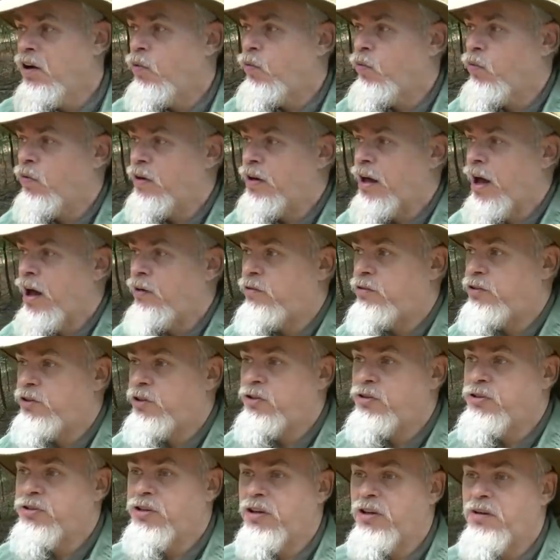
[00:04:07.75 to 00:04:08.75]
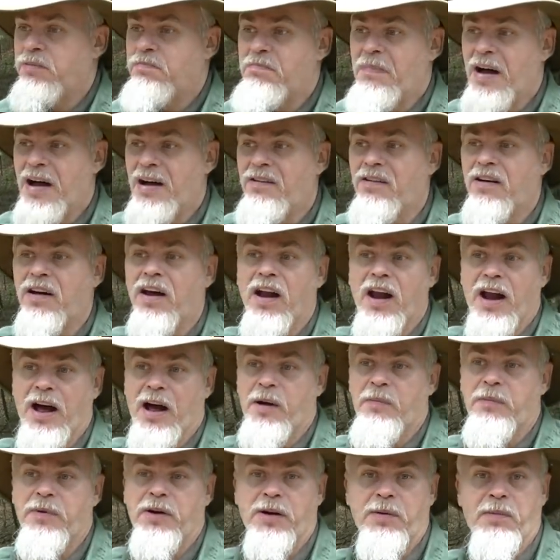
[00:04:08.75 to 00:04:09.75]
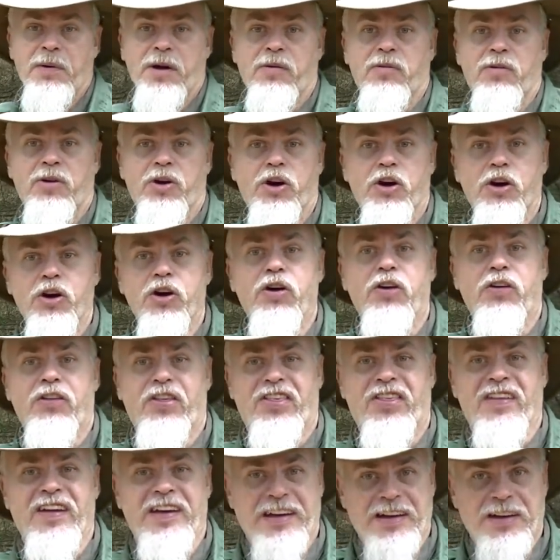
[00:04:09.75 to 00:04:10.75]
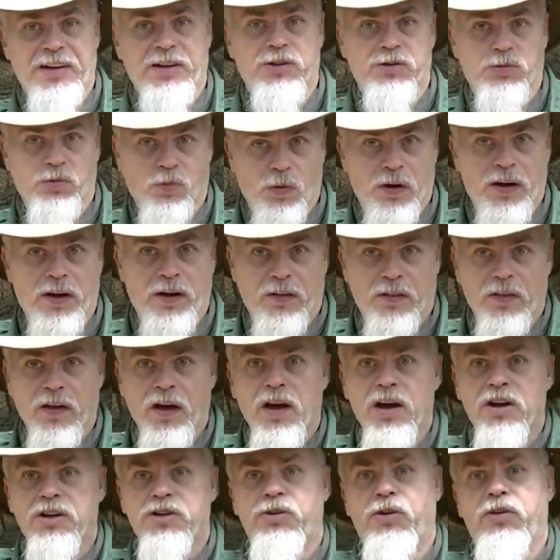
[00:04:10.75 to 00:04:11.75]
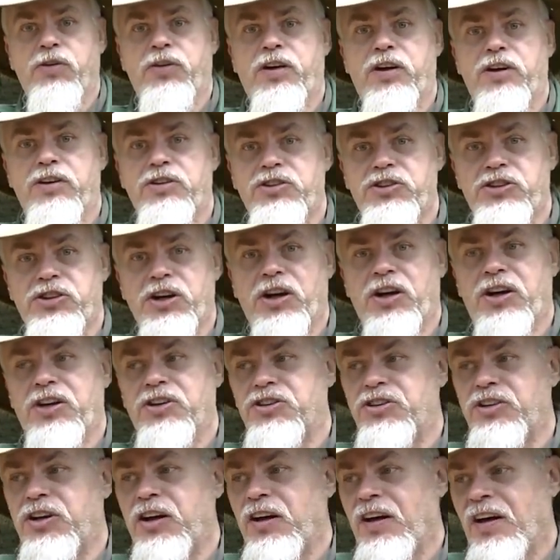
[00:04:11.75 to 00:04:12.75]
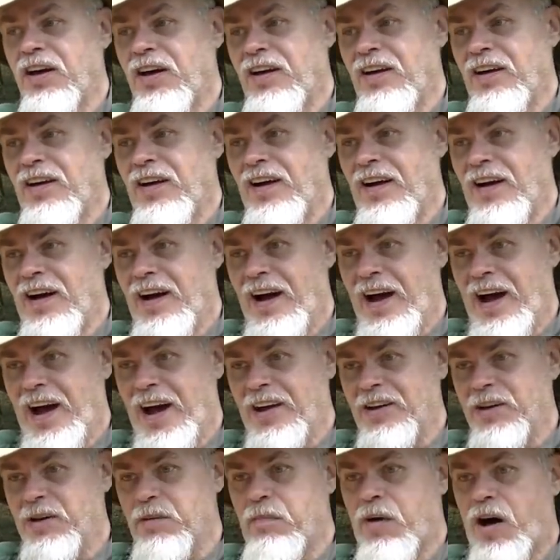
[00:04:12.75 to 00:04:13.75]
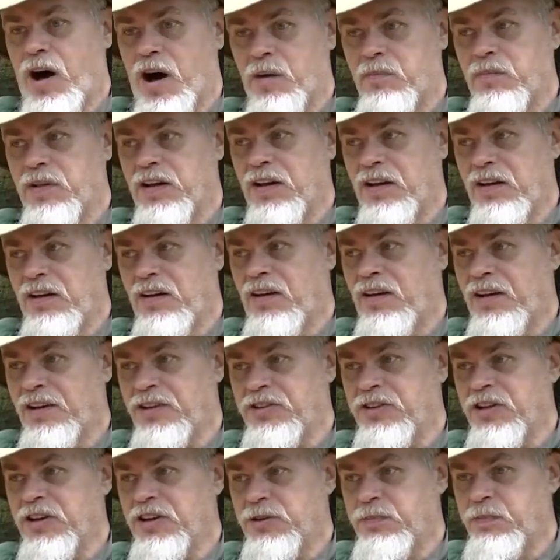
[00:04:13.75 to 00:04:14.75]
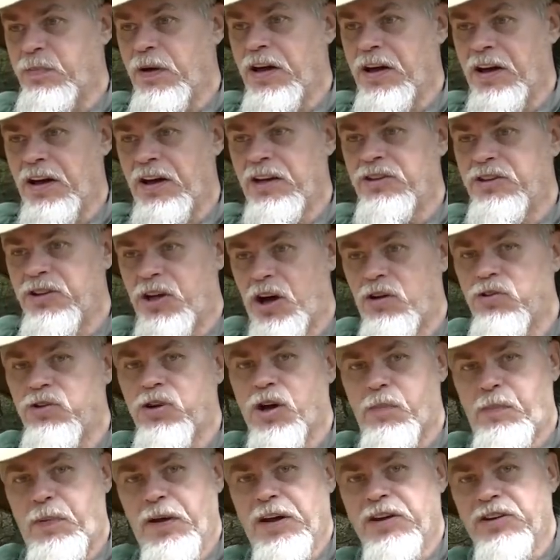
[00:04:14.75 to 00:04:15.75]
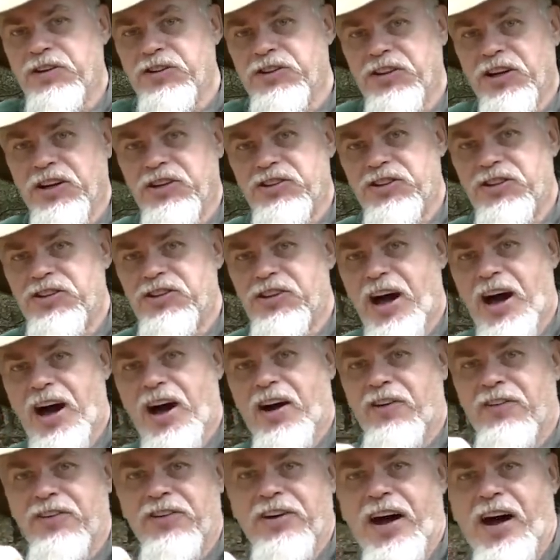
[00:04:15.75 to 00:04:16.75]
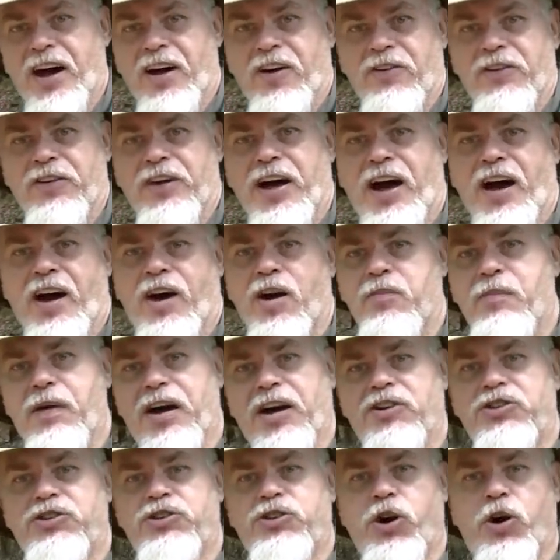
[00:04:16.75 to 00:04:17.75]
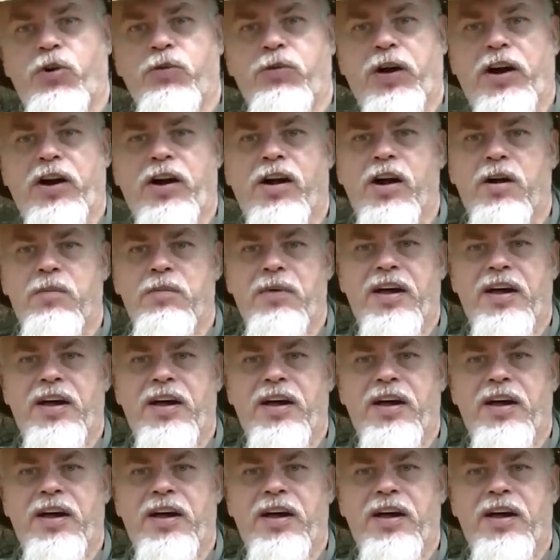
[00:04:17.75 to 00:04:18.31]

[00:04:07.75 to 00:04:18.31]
One guy was using it in mountain climbing to be able to hook things with, so he could adjust at the bottom of the hill. It's this big, and as he goes up, he can cinch it tighter and tighter and tighter by choking it up.